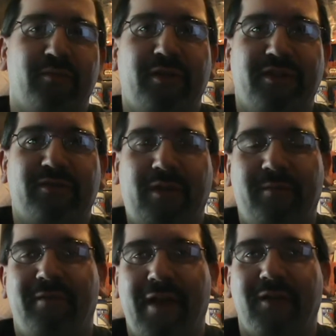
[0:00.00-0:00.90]

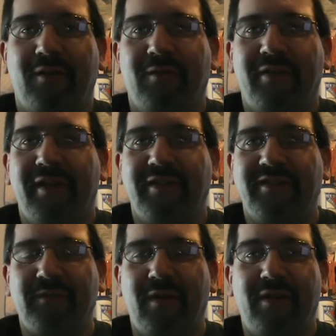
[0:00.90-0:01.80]
pre-Scream Factory
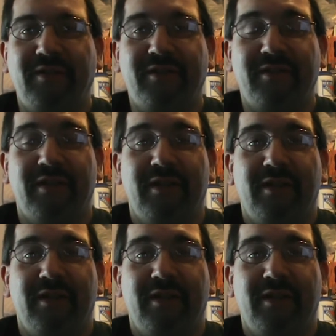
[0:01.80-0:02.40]
release, where it just,